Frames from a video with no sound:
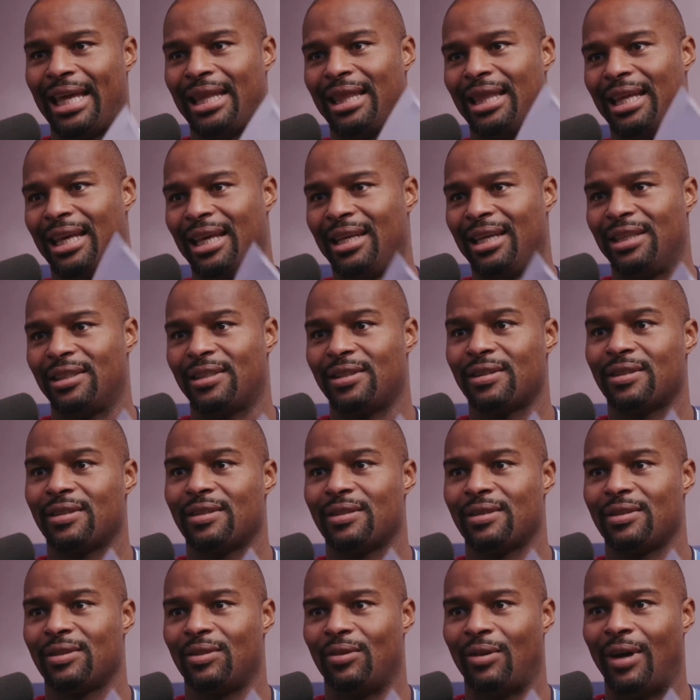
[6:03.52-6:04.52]
this,
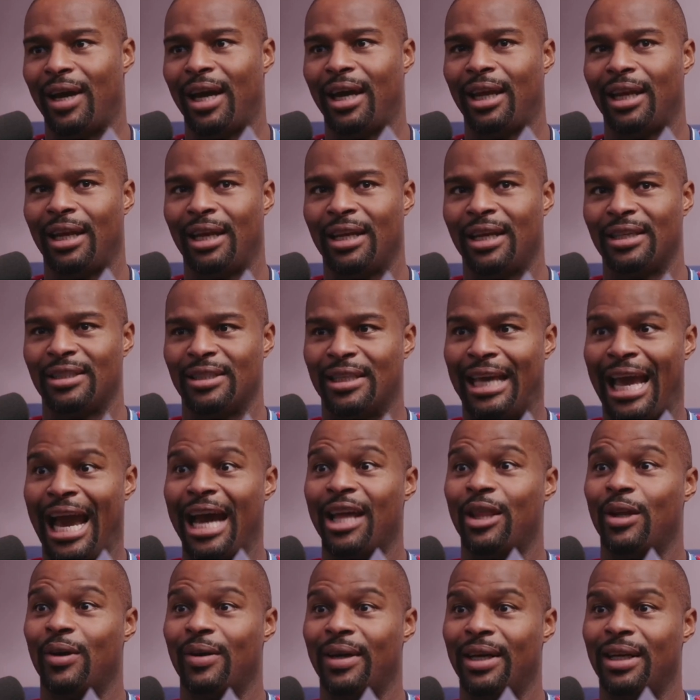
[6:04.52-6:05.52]
right, mm-hmm. is
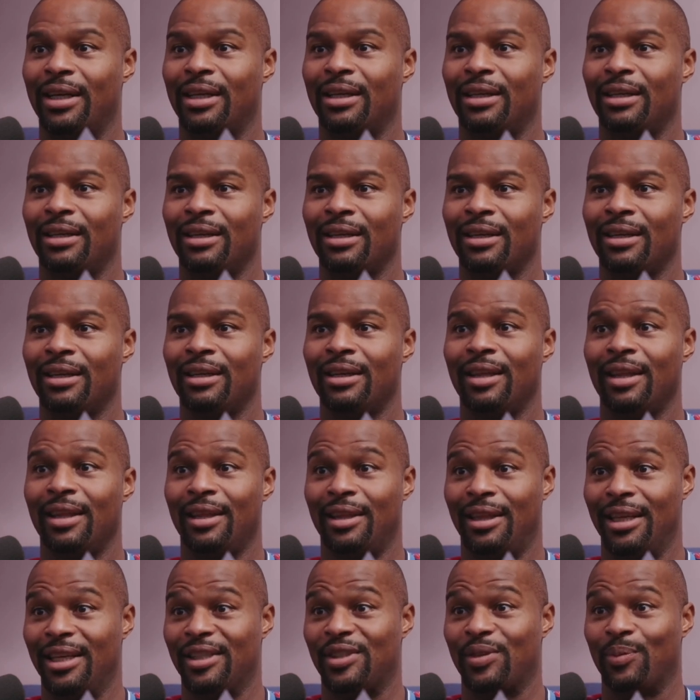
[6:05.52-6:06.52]
gathering
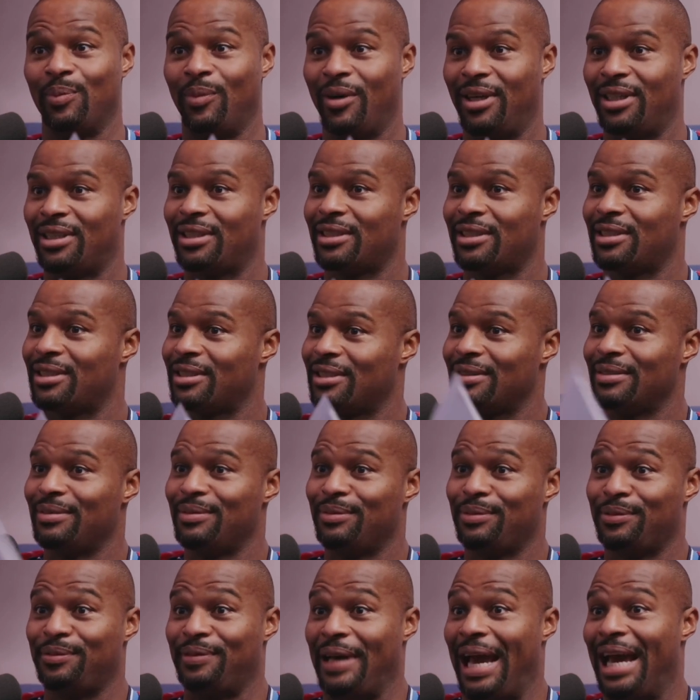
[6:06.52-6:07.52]
this much
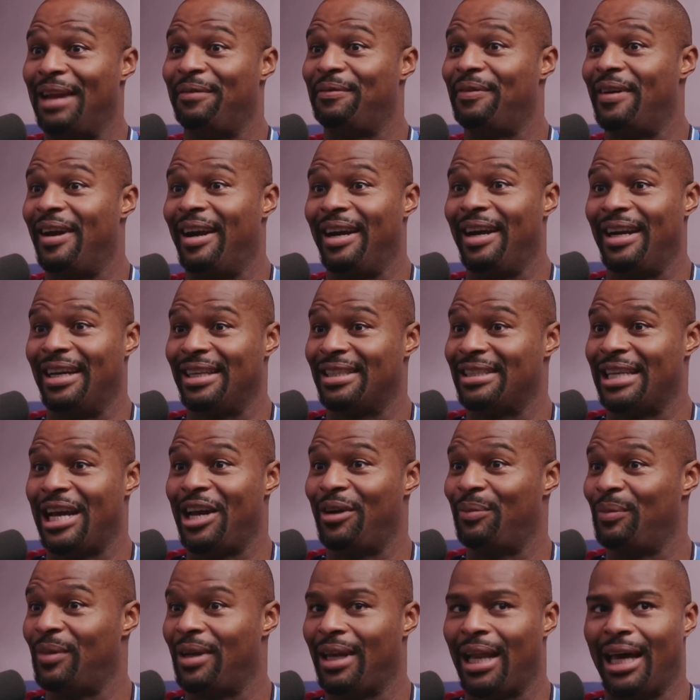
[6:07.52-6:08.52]
fanfare and
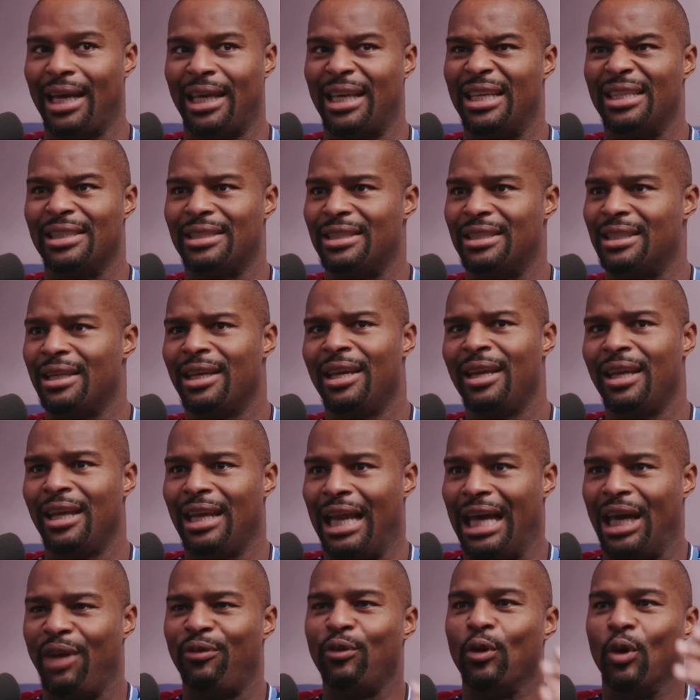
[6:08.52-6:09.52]
excitement. Like, he's
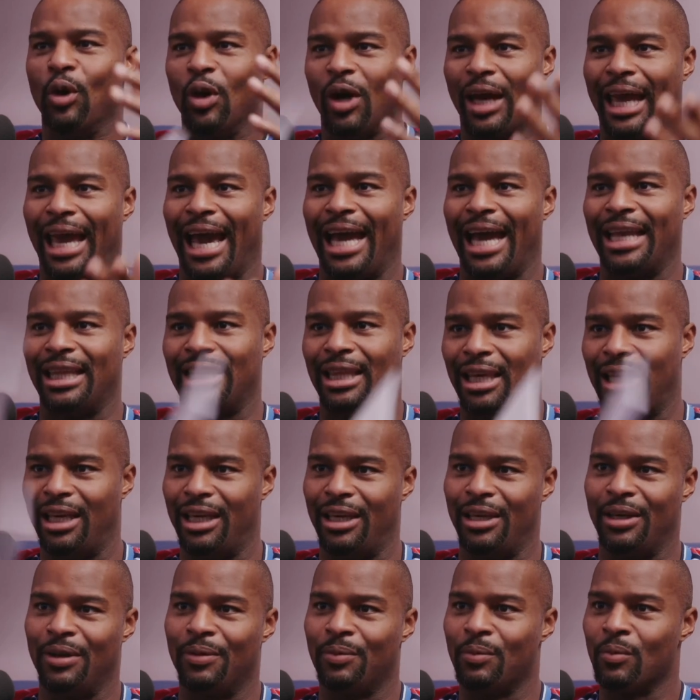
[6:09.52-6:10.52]
like, if you look at
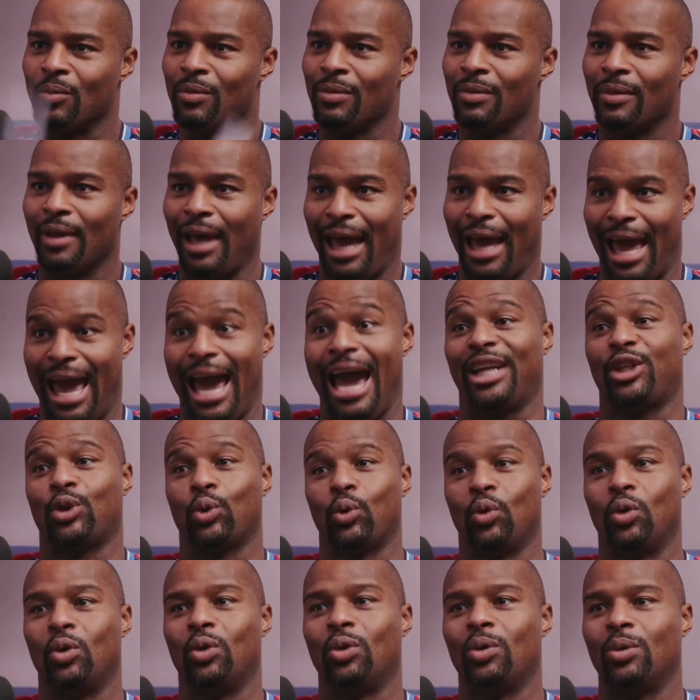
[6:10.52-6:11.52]
the
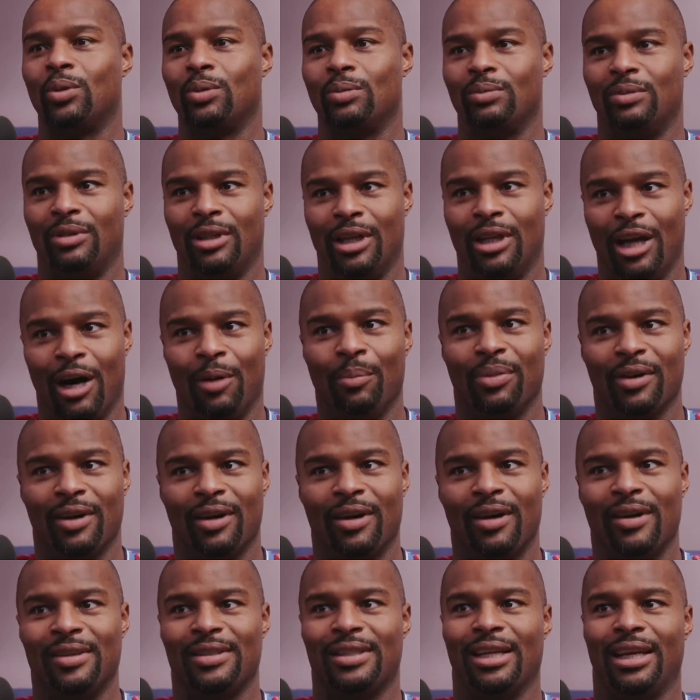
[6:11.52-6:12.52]
actual
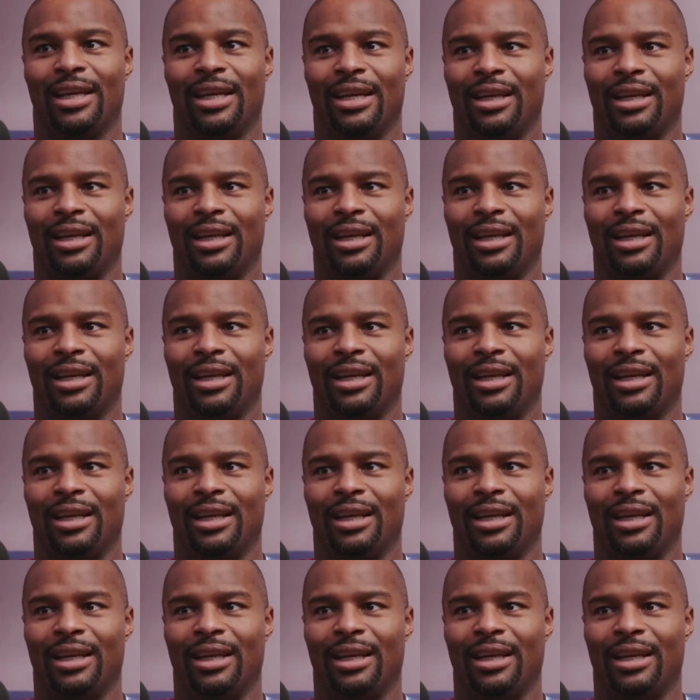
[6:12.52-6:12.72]
numbers, and